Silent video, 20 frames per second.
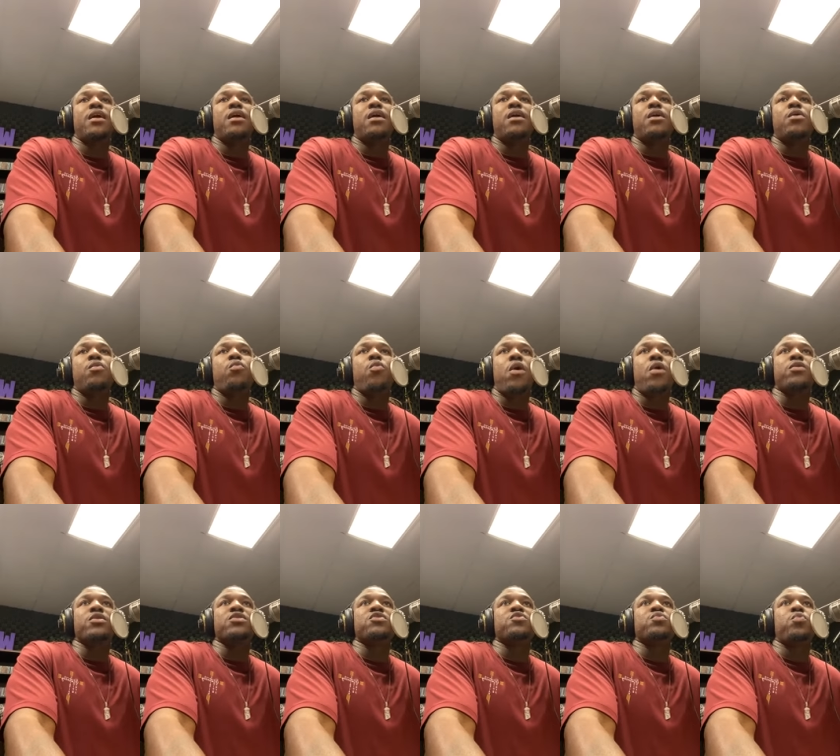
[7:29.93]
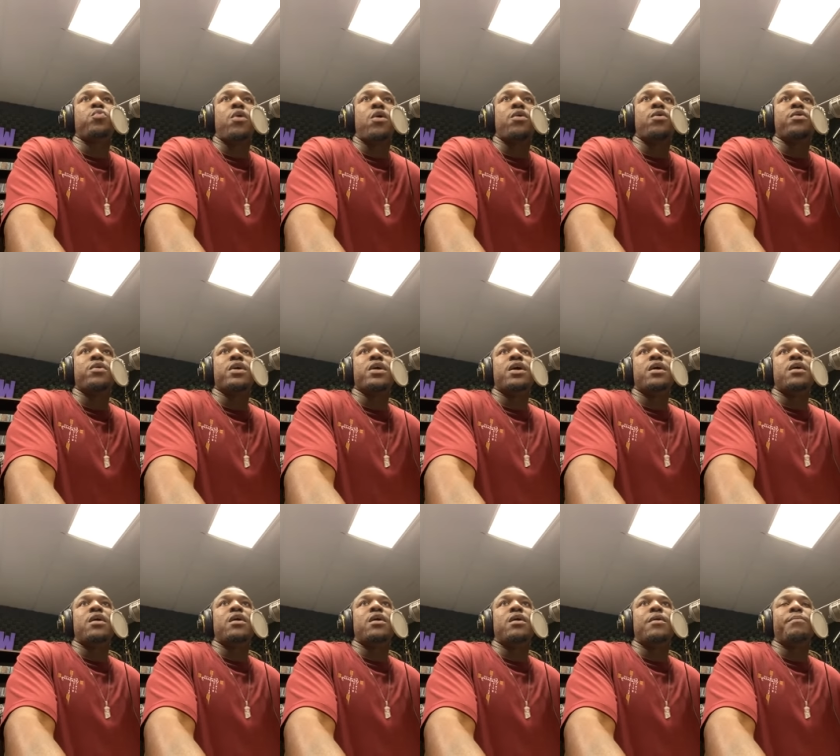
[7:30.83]
uh, walk this walk
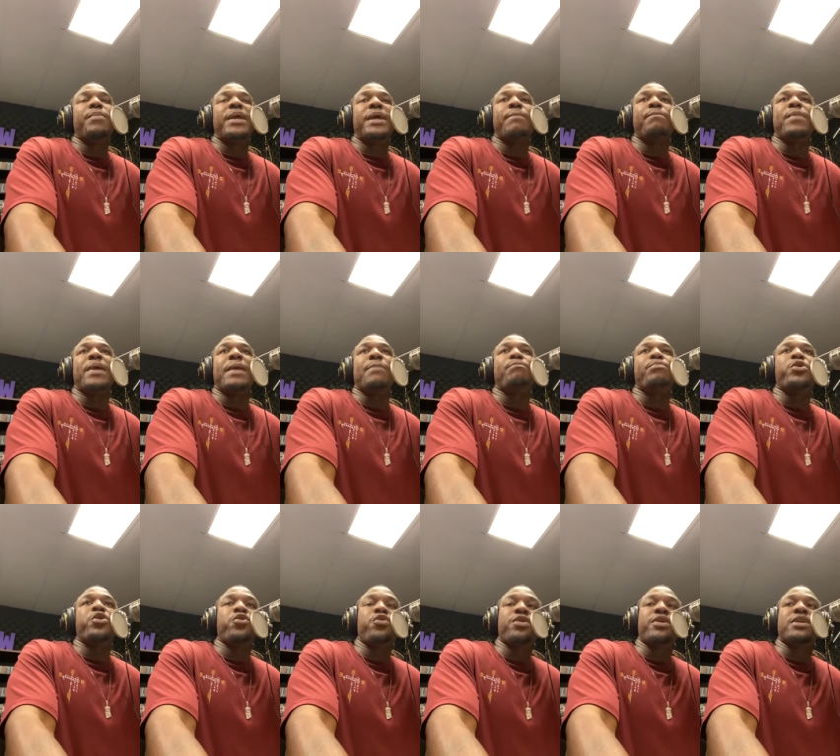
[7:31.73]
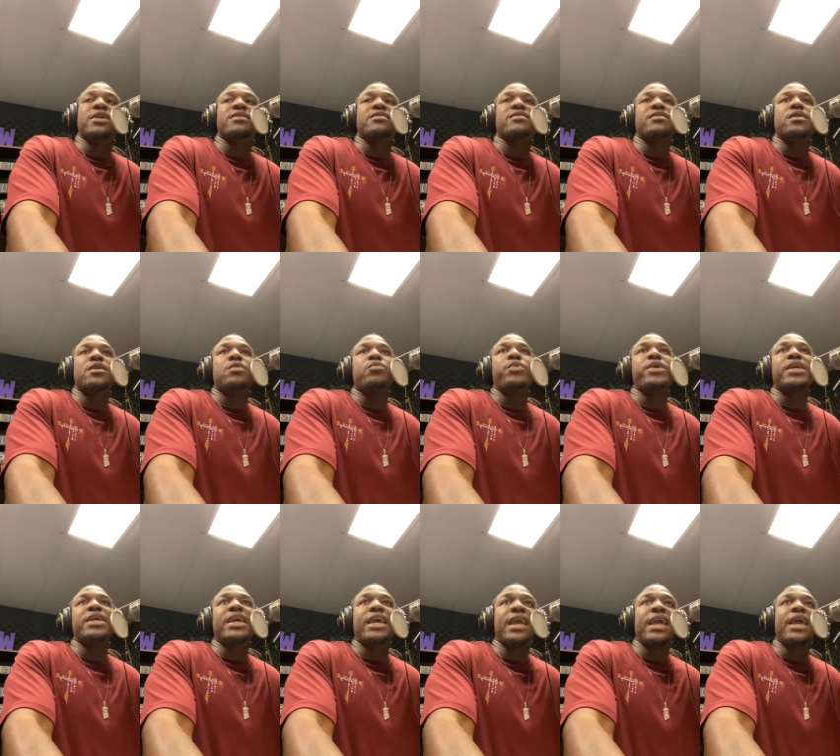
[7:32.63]
uh, and, and pureness. Uh, we
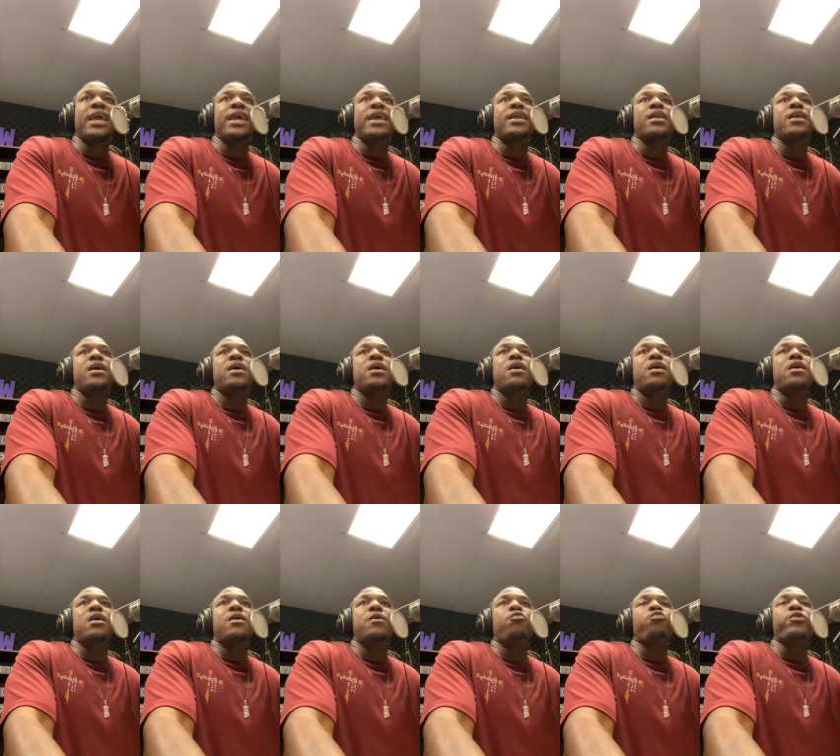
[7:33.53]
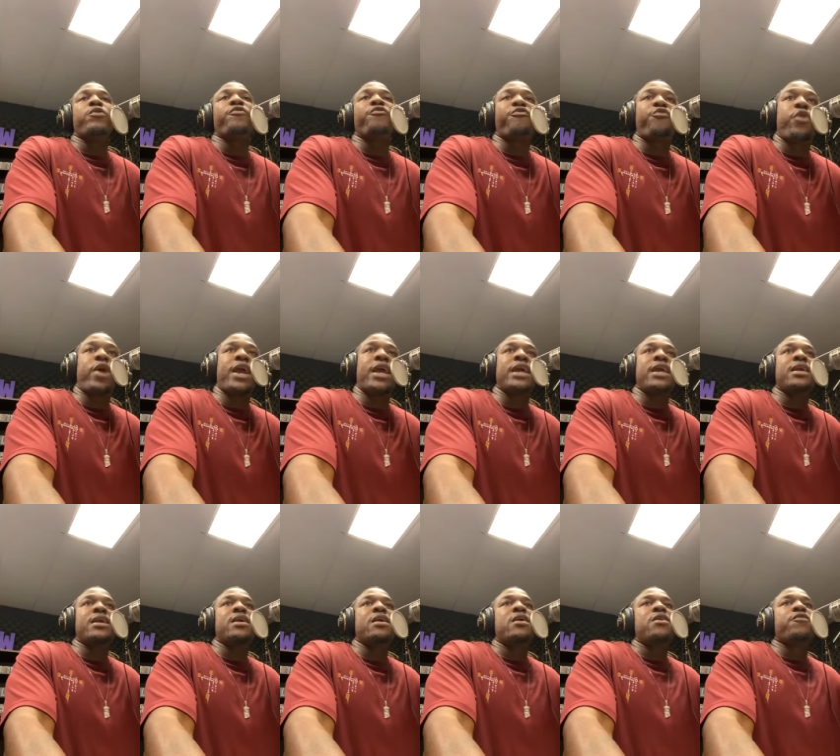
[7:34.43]
can uh,
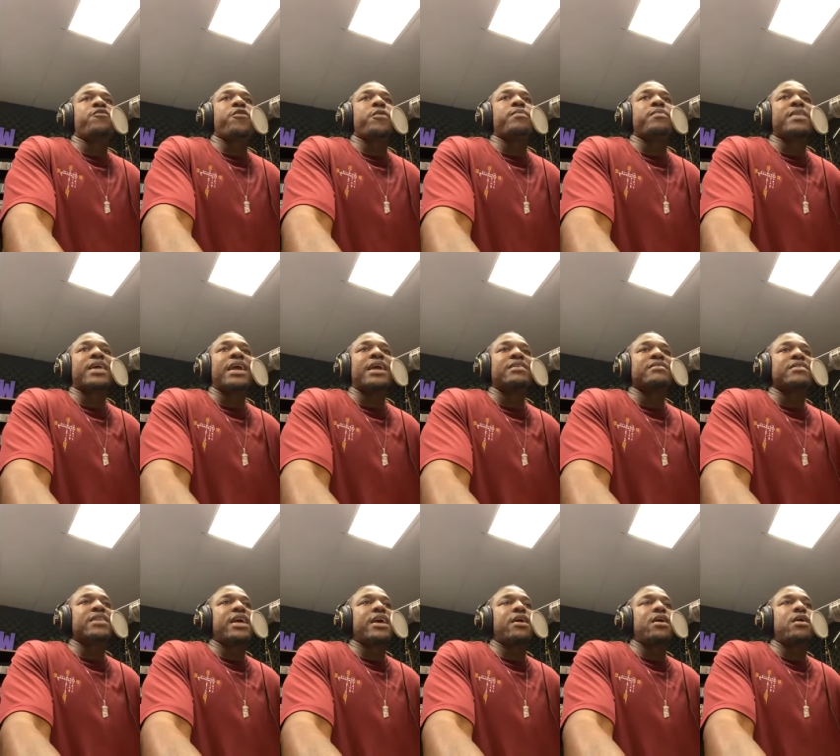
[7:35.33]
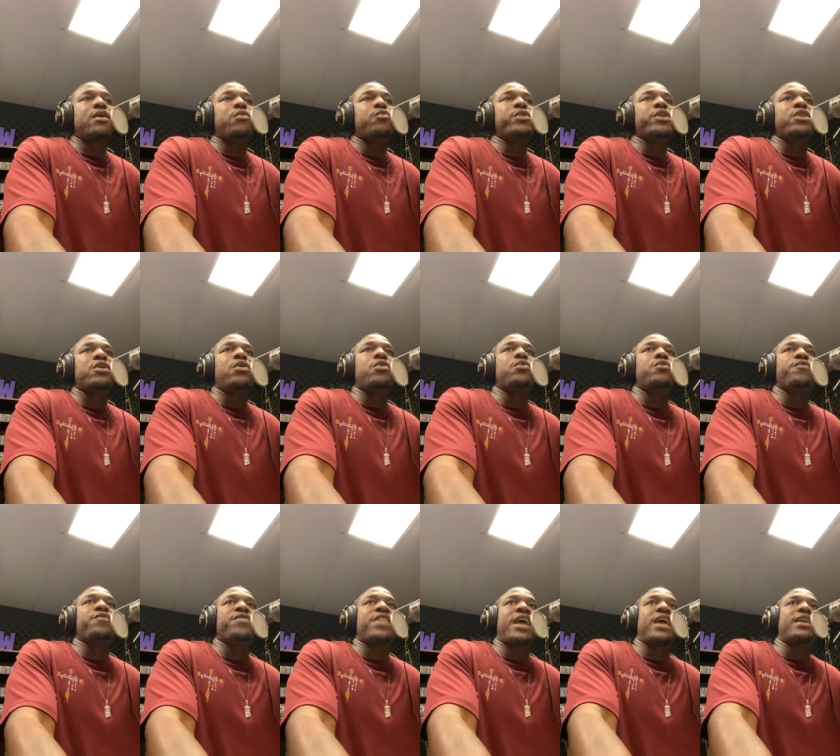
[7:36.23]
refrain from things that uh, we don't
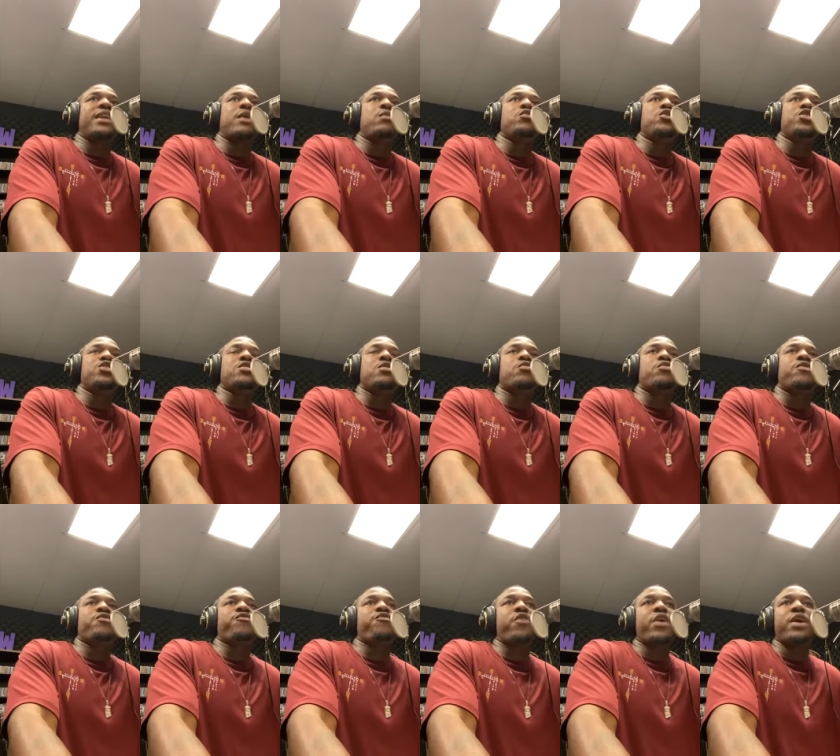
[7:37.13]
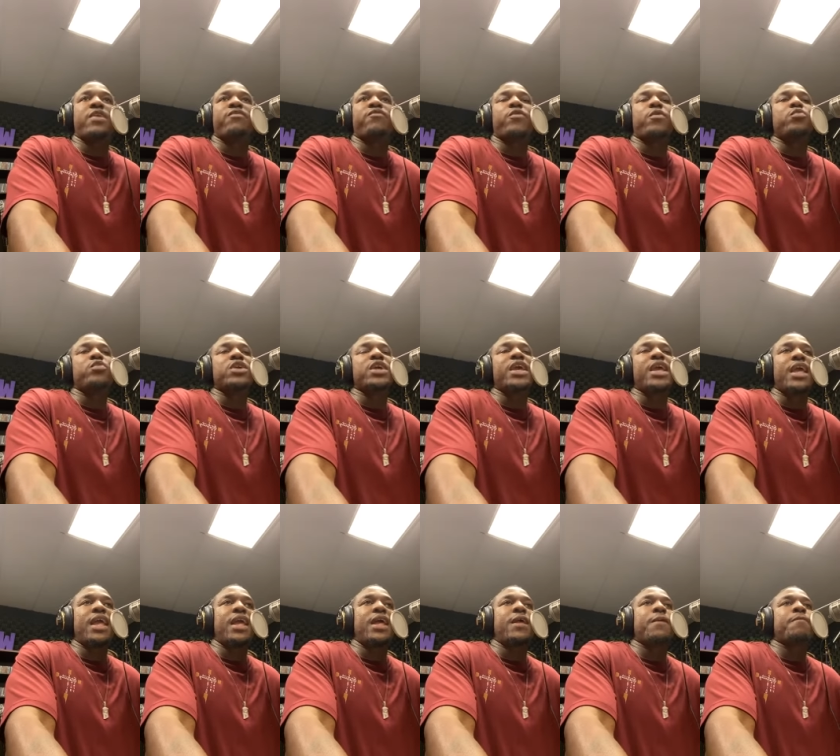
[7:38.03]
think that we should refrain from. We
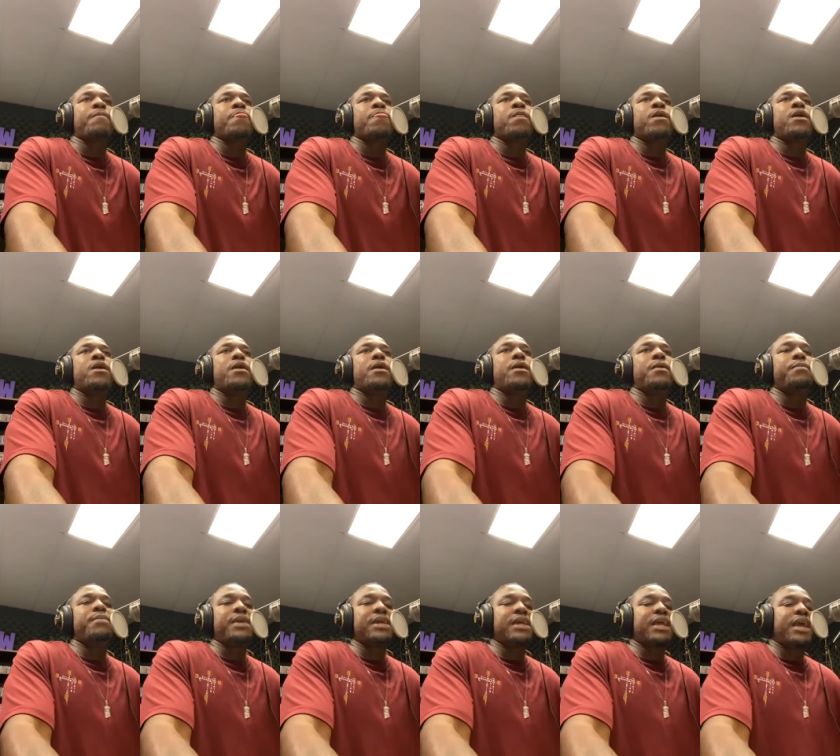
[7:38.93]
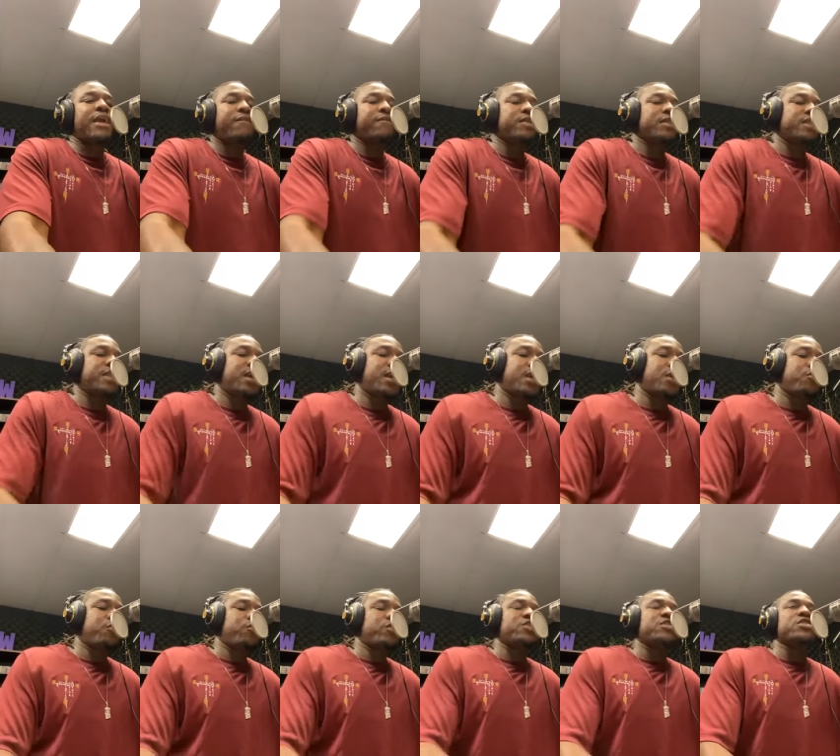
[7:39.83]
can uh, be everything
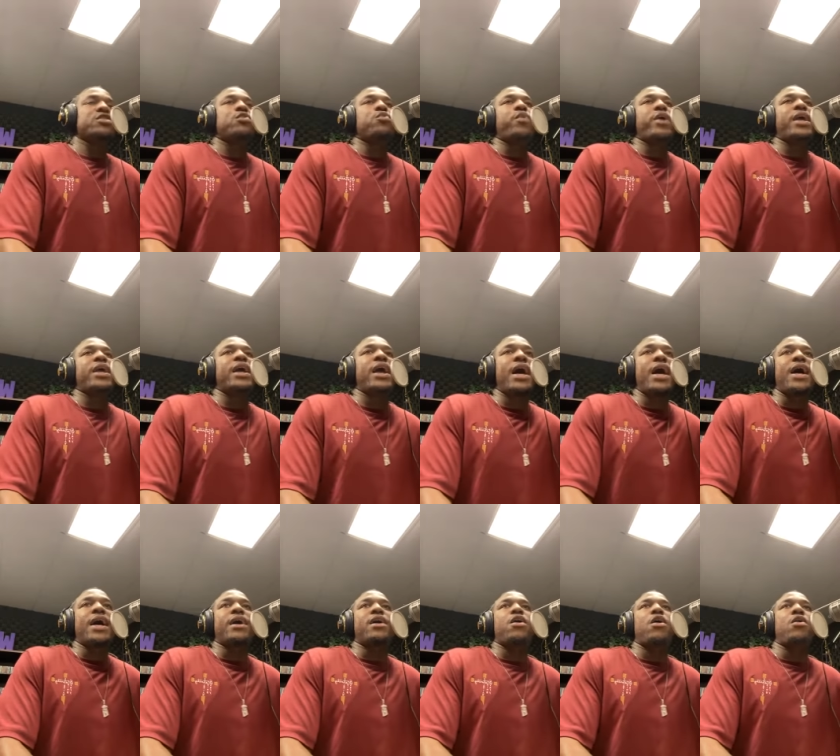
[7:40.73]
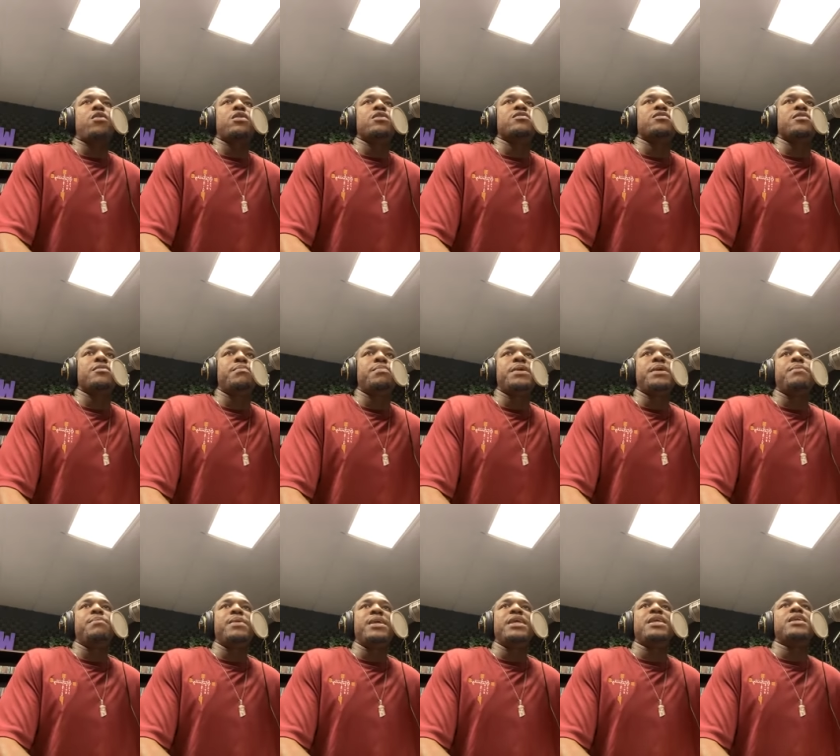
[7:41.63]
Christian, the way God called us to be.
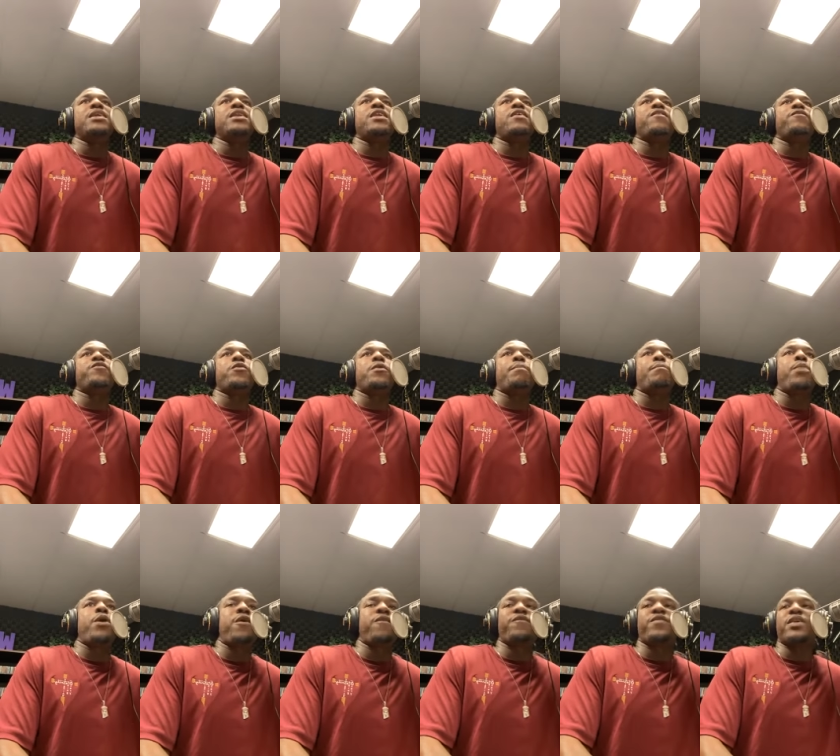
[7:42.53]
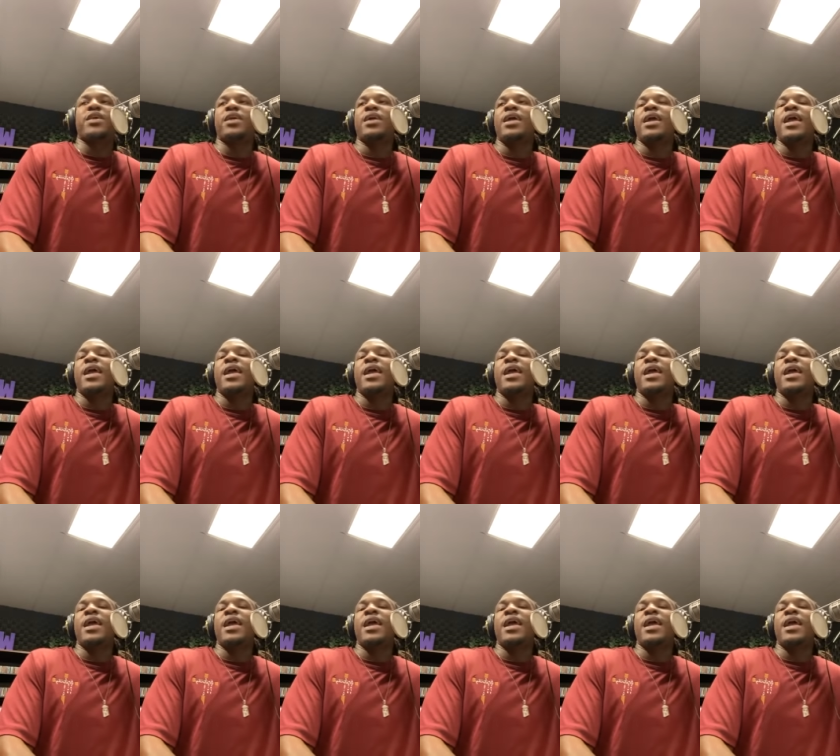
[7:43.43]
Be ye therefore perfect,